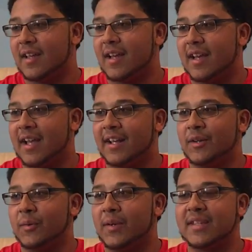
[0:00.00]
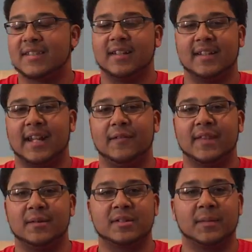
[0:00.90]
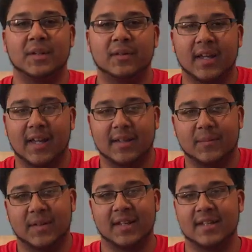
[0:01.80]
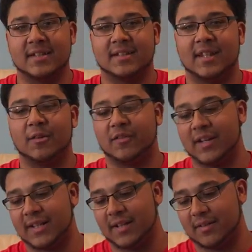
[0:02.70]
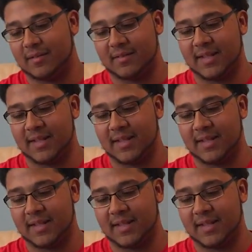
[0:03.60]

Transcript: uh, I knew instantly that everything was going to be okay because they were right there.